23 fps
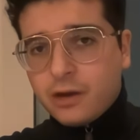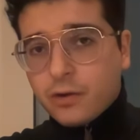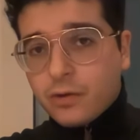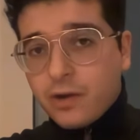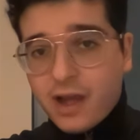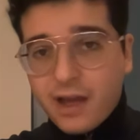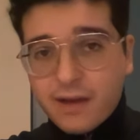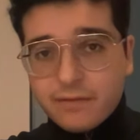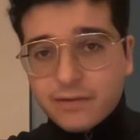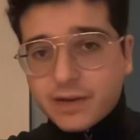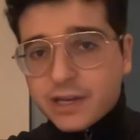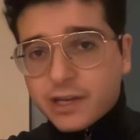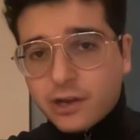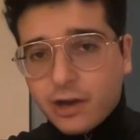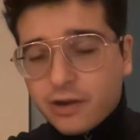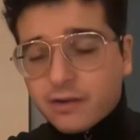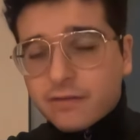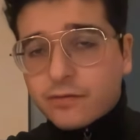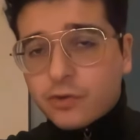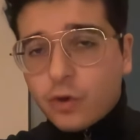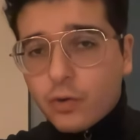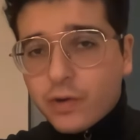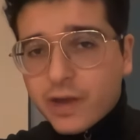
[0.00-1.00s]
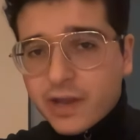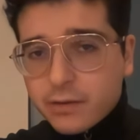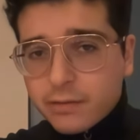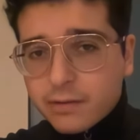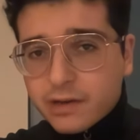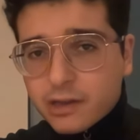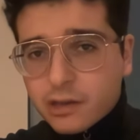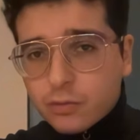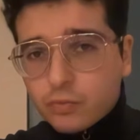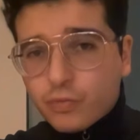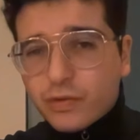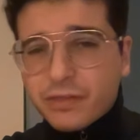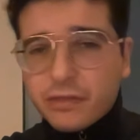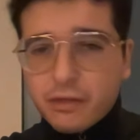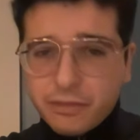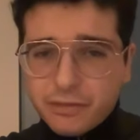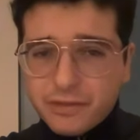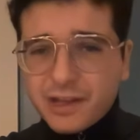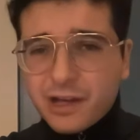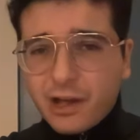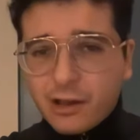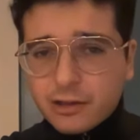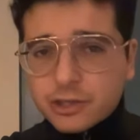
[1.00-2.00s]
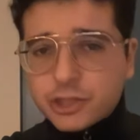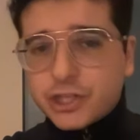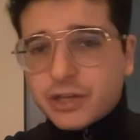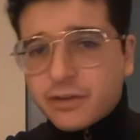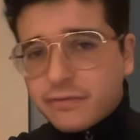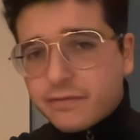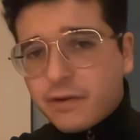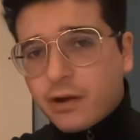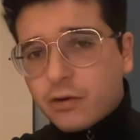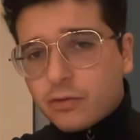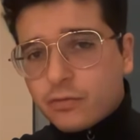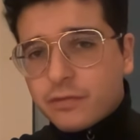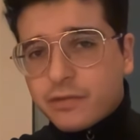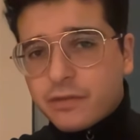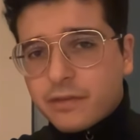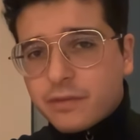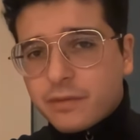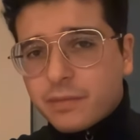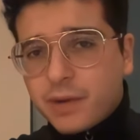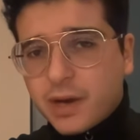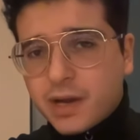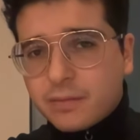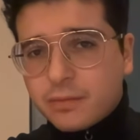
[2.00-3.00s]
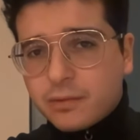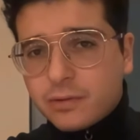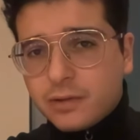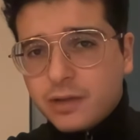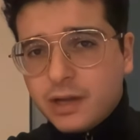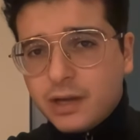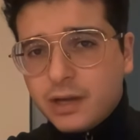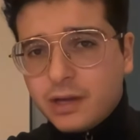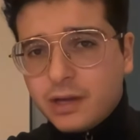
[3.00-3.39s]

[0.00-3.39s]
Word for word: or have any kind of coherence with the theology found within the Bible